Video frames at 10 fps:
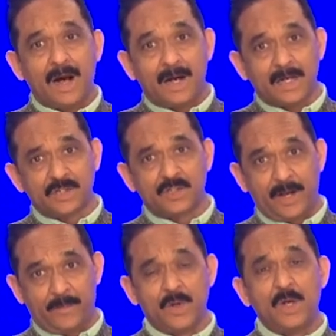urged
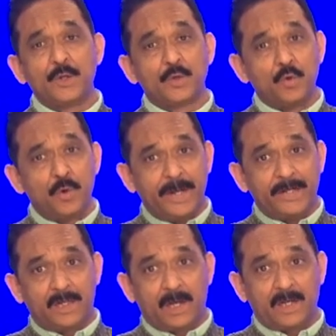them to
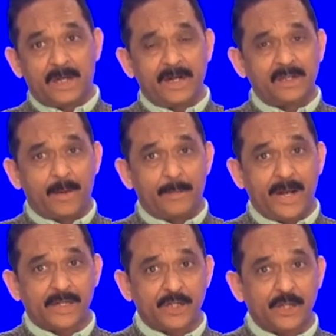inculcate the
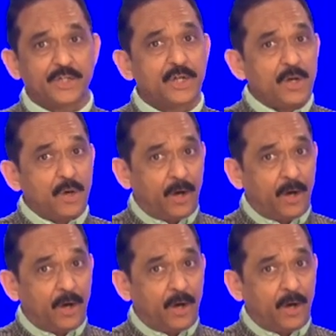message